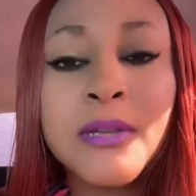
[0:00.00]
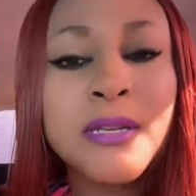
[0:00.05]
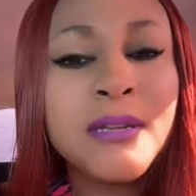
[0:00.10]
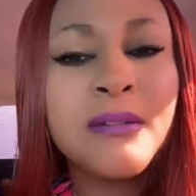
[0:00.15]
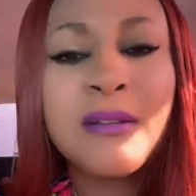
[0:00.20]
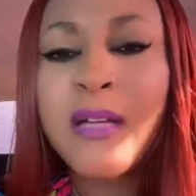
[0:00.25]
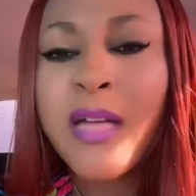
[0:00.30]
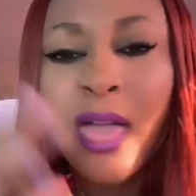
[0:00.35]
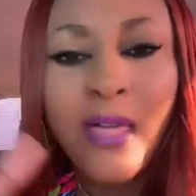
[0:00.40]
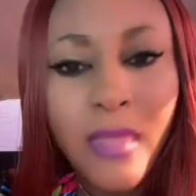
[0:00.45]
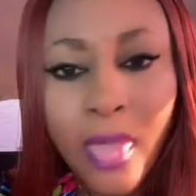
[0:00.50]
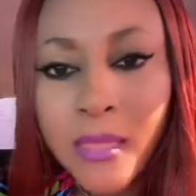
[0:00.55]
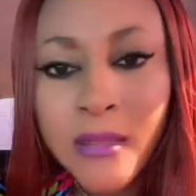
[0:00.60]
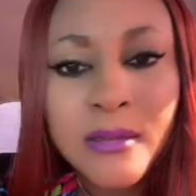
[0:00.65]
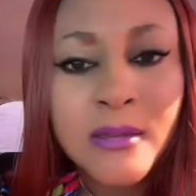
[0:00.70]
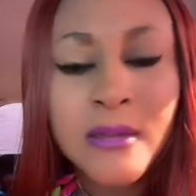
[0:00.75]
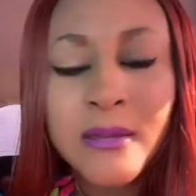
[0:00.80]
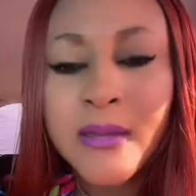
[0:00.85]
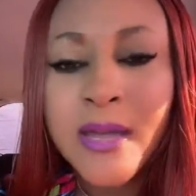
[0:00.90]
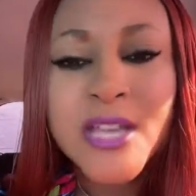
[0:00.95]

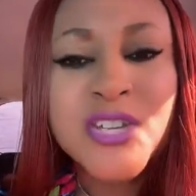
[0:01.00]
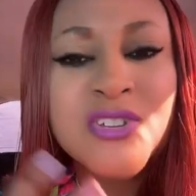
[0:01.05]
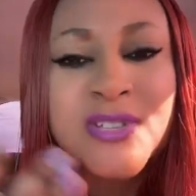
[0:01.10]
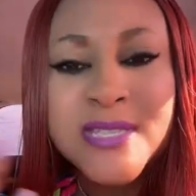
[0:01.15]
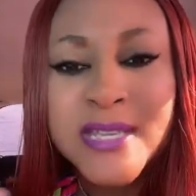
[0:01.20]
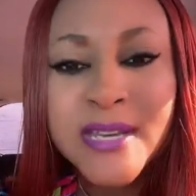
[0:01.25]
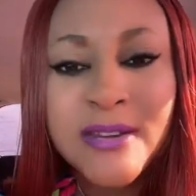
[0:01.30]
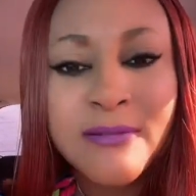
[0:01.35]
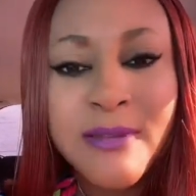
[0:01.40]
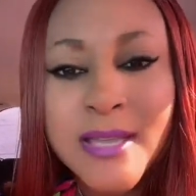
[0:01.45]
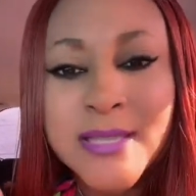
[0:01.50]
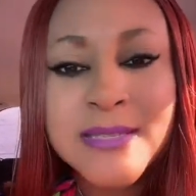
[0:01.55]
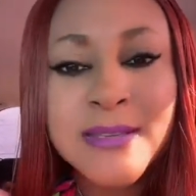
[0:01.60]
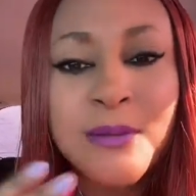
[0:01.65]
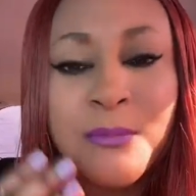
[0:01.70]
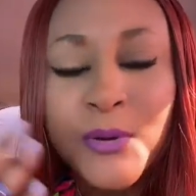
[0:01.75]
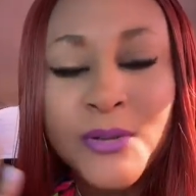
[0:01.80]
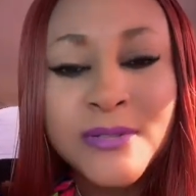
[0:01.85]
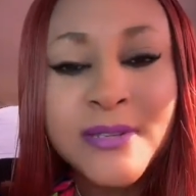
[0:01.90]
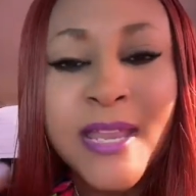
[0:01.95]
I just said it right, you
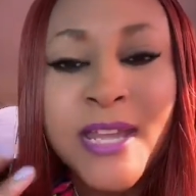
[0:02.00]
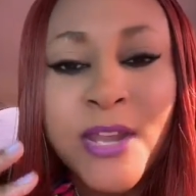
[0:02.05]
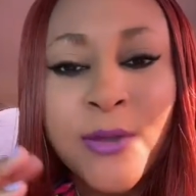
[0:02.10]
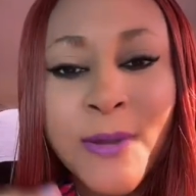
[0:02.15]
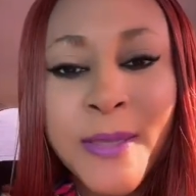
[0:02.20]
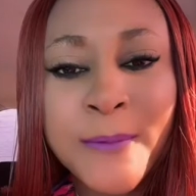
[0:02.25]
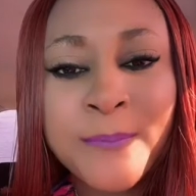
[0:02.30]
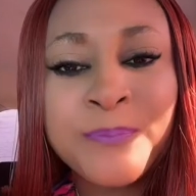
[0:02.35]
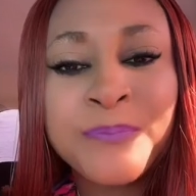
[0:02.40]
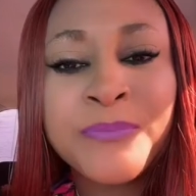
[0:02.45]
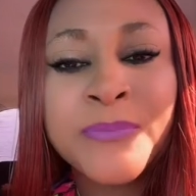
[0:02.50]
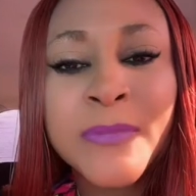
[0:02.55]
know, but anyway,